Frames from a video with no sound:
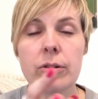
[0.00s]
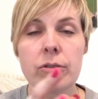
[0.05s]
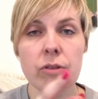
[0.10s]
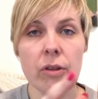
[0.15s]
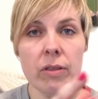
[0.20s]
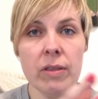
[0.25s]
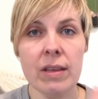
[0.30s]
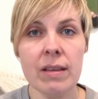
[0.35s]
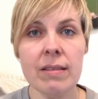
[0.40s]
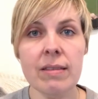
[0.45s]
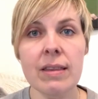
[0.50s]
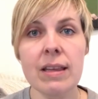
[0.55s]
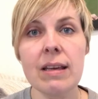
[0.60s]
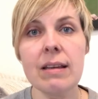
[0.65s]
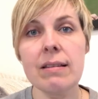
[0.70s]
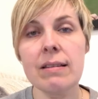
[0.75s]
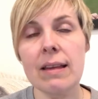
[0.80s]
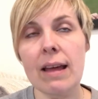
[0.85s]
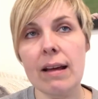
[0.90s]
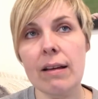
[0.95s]
So
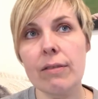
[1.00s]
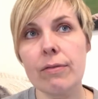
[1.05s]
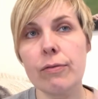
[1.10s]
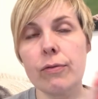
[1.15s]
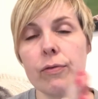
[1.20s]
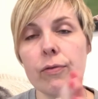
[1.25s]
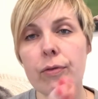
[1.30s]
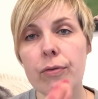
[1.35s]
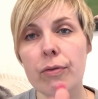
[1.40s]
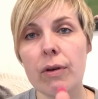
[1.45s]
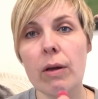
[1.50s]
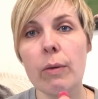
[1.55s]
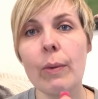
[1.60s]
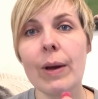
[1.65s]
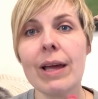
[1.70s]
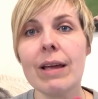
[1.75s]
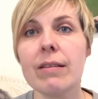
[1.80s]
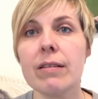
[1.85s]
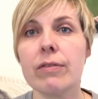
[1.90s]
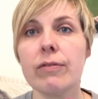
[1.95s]
these next 3
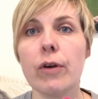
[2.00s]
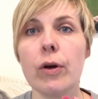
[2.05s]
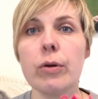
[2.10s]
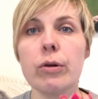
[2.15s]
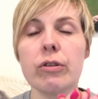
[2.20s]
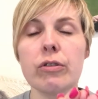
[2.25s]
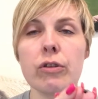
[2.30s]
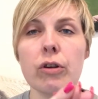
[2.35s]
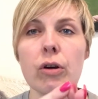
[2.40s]
weeks are focused